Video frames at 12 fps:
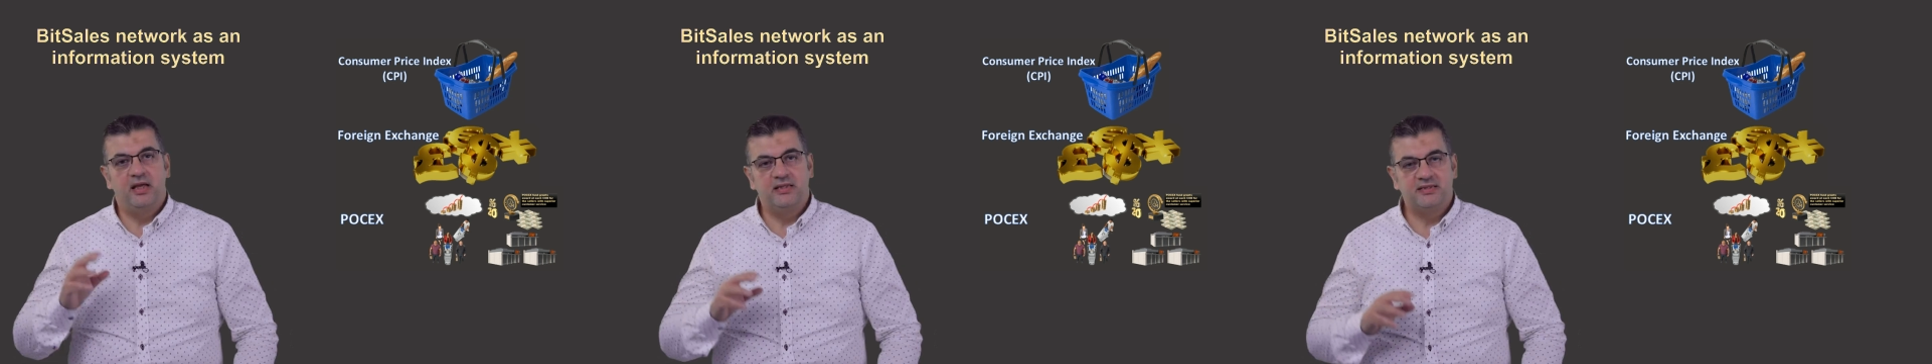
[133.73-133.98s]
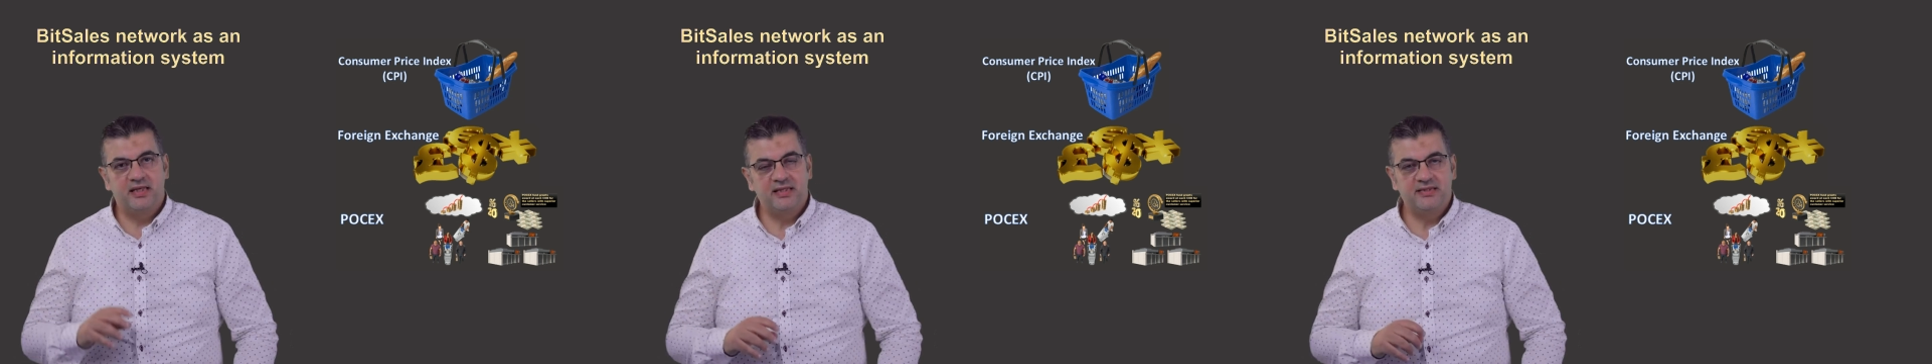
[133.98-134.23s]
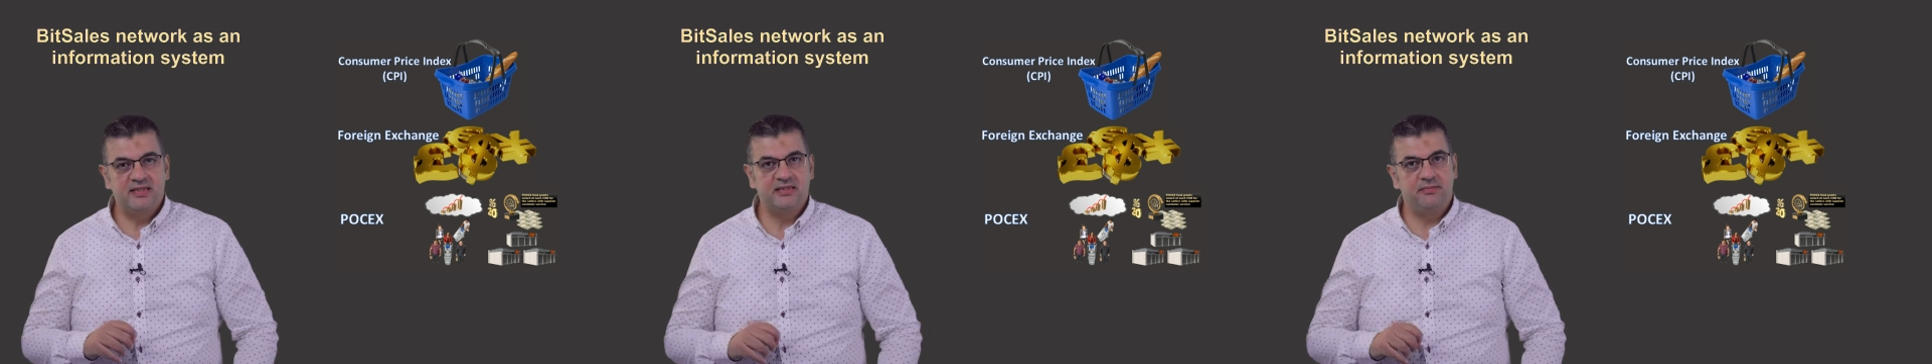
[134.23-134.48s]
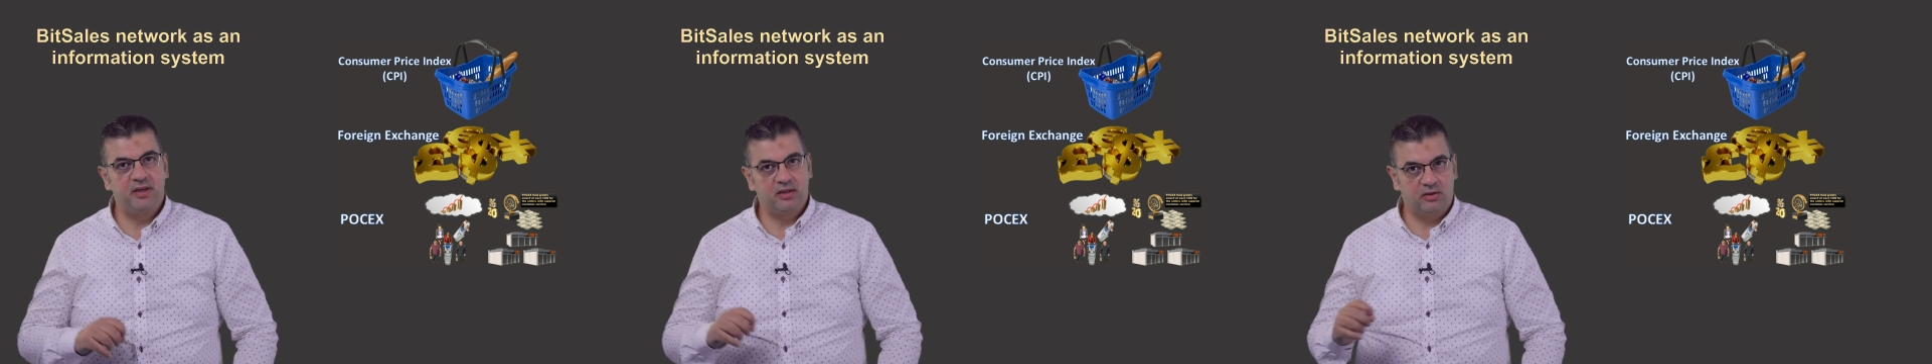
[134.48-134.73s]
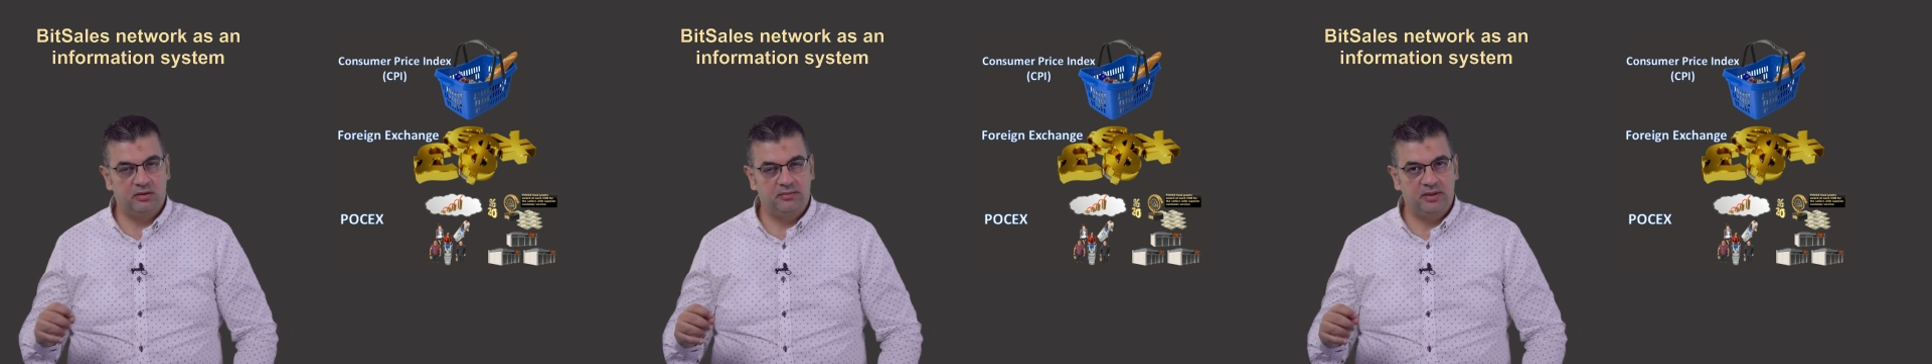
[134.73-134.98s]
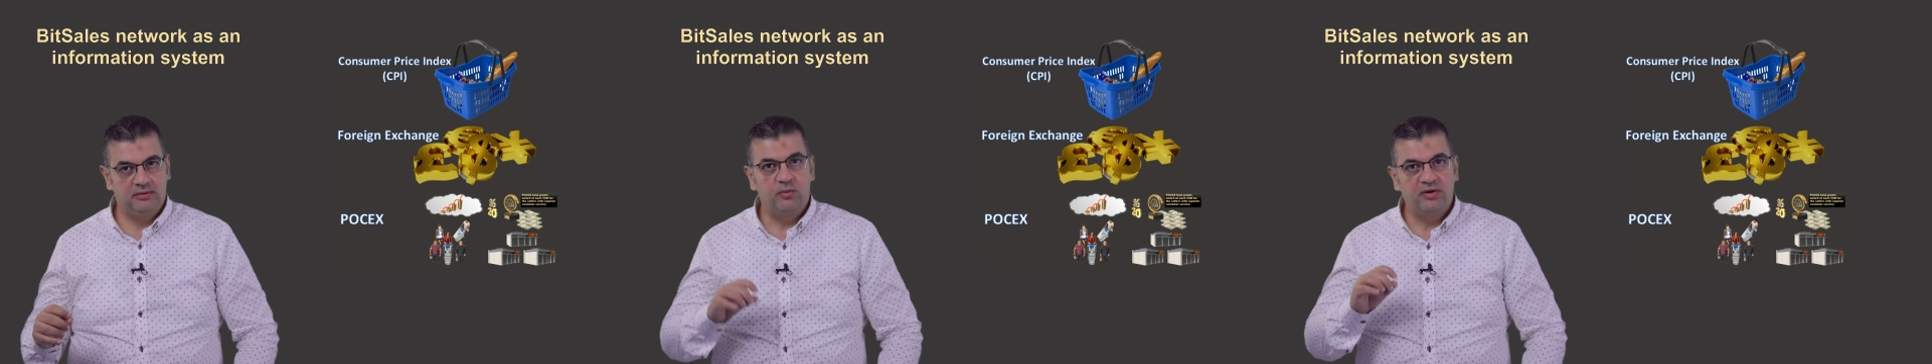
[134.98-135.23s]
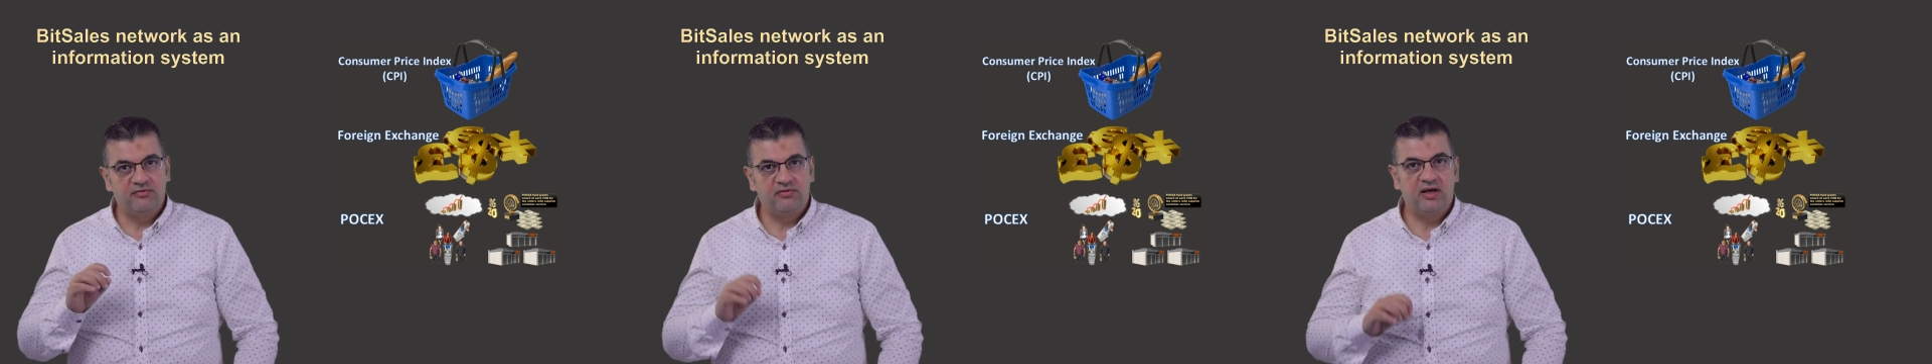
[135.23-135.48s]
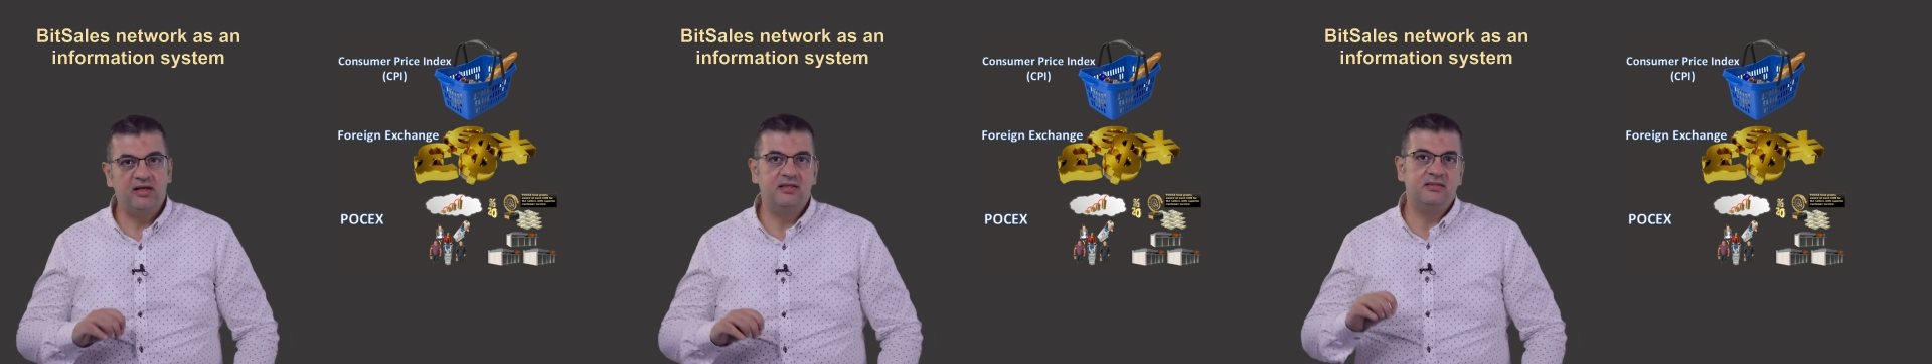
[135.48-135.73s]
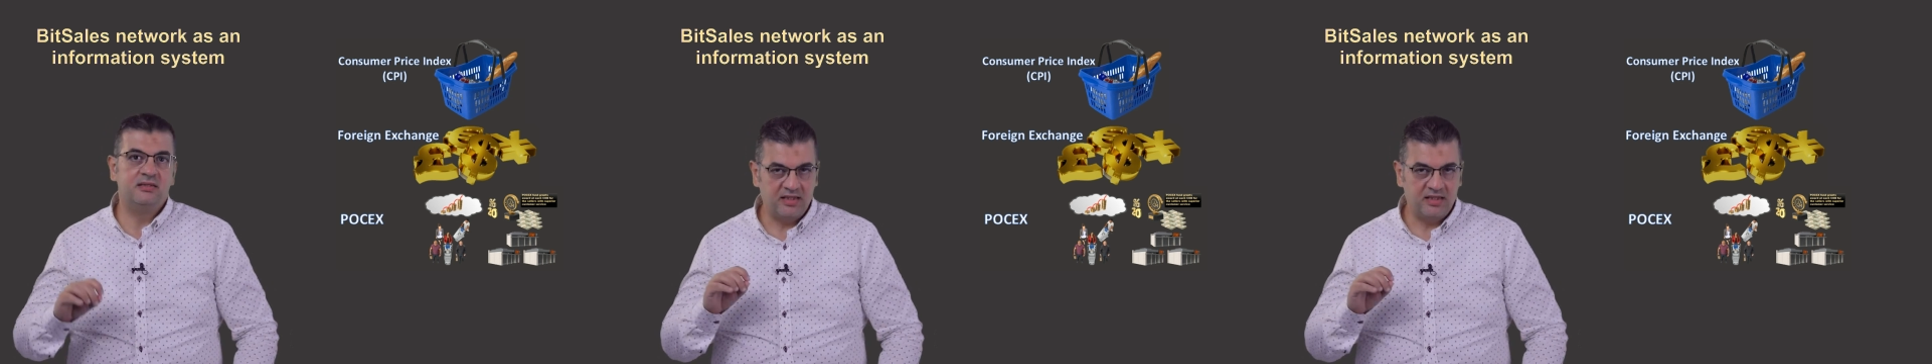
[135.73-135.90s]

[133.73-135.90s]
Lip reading: In Salesism economy, we find